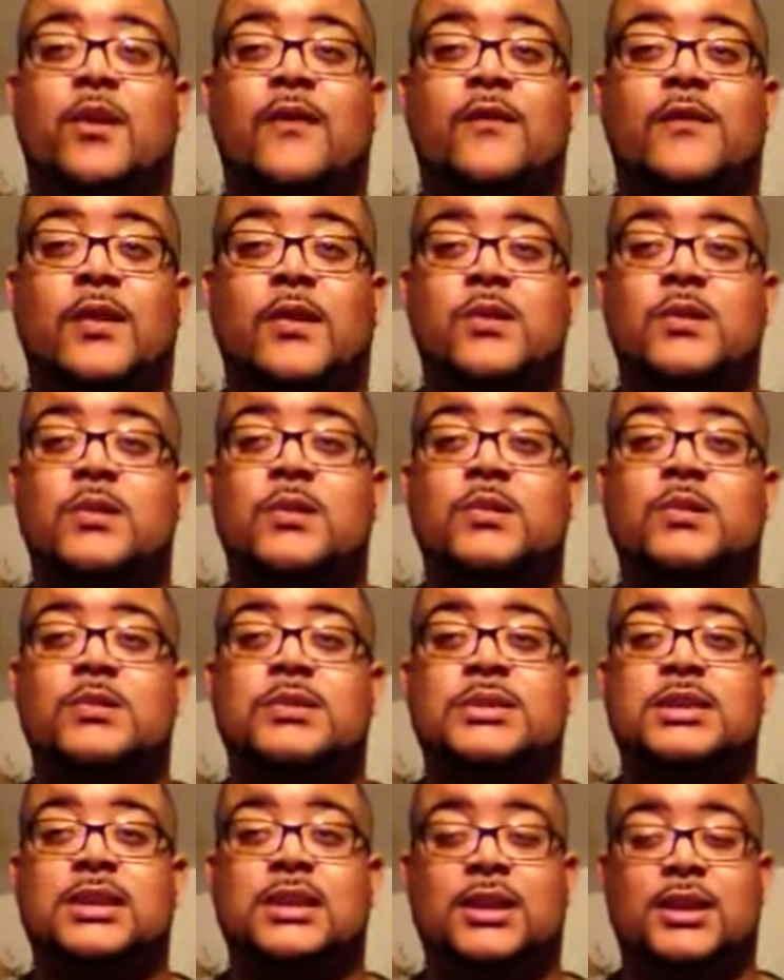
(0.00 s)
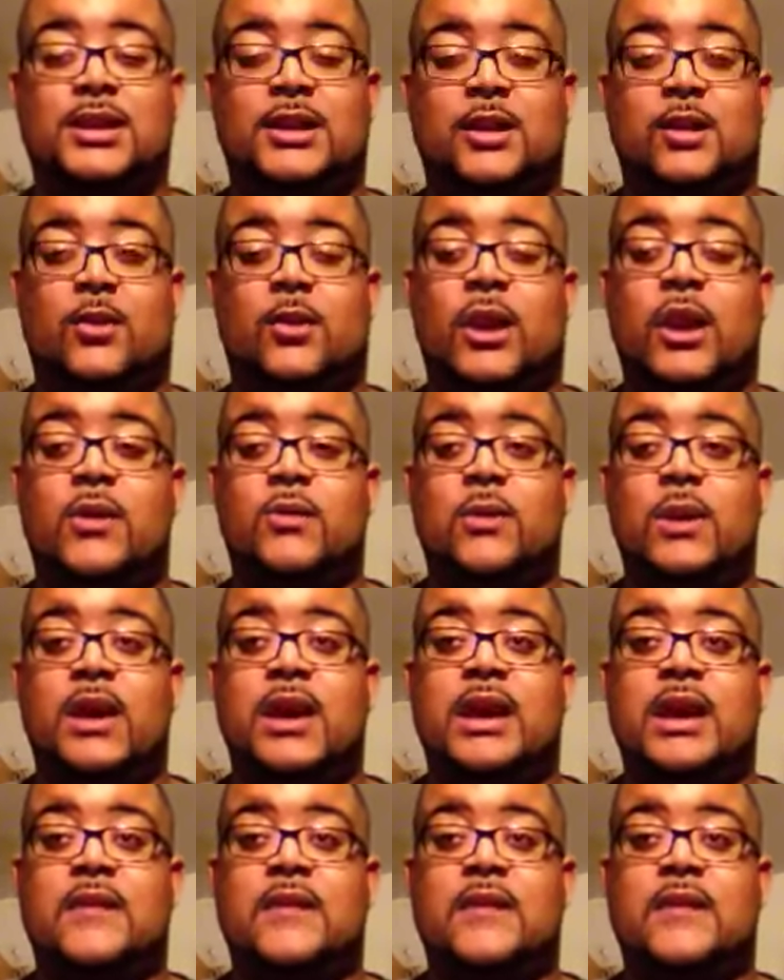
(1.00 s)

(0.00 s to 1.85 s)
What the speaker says: vocals in a great way.